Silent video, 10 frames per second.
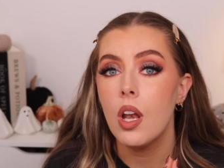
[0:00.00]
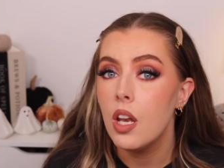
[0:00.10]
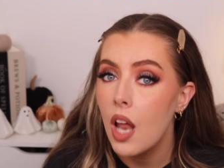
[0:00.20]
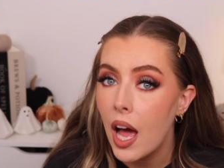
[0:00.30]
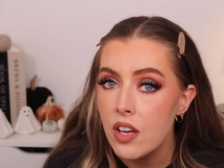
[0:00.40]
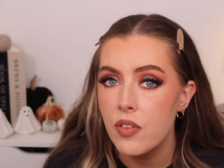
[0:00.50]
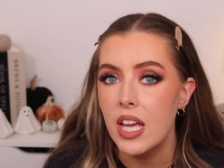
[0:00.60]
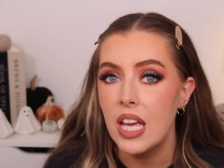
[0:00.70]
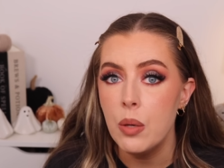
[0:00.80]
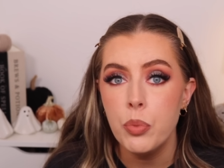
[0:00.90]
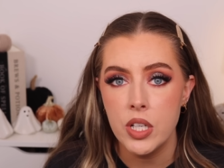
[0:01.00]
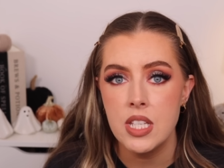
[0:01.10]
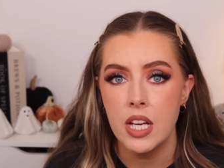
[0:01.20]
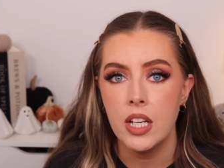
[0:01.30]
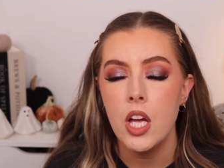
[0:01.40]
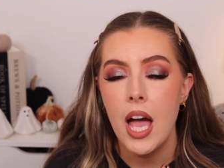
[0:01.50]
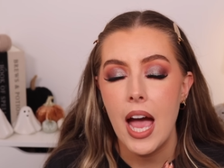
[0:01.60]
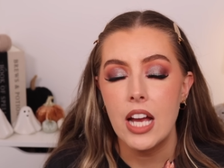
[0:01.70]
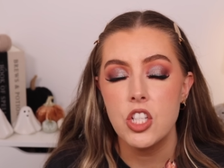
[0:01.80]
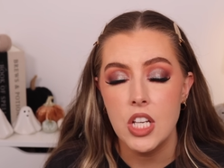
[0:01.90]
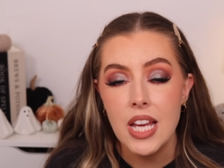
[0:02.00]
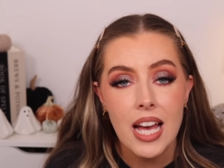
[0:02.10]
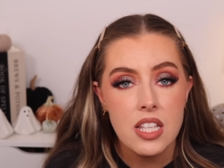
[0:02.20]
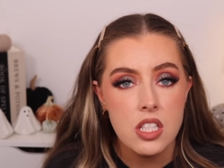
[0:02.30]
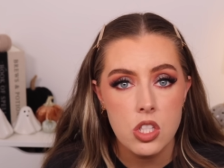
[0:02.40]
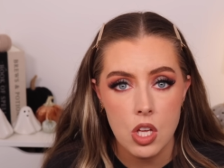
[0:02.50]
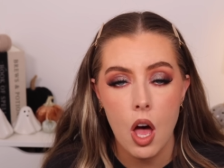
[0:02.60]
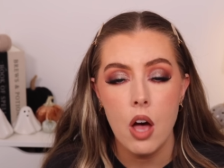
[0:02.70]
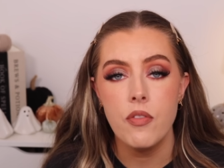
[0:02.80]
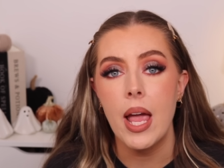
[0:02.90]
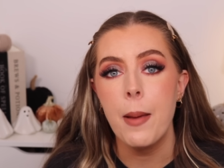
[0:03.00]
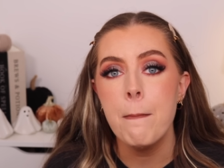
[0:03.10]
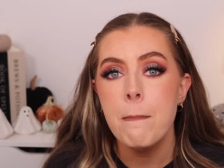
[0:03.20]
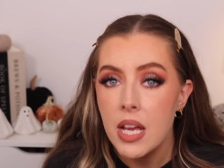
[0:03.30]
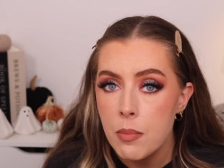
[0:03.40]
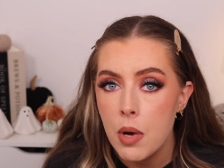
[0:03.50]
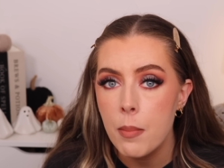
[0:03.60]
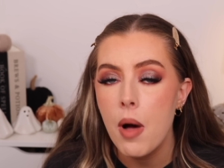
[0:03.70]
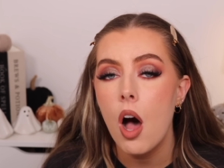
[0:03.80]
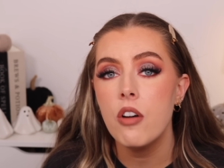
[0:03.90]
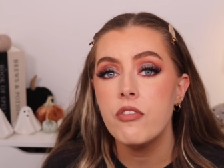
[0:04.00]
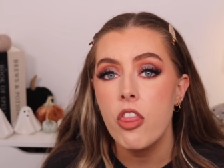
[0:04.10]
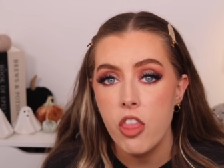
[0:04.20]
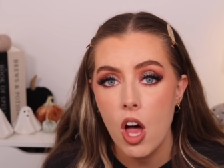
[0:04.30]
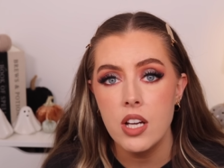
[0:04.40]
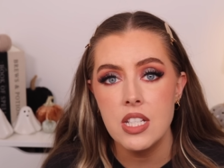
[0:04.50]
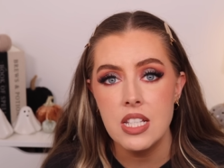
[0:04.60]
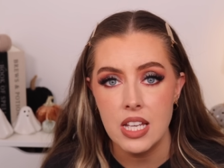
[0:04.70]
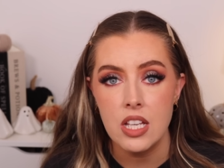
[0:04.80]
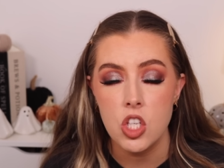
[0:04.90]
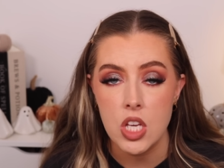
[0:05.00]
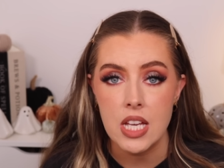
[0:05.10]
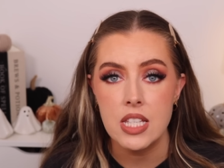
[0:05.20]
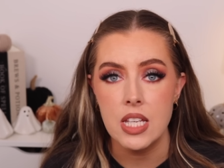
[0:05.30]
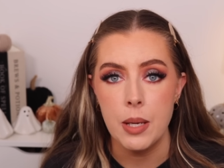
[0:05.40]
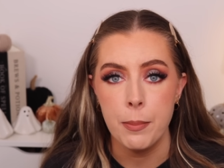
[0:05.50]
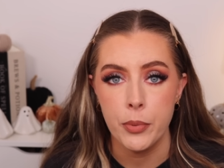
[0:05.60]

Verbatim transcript: life in prison and she has to serve a minimum of 36 years in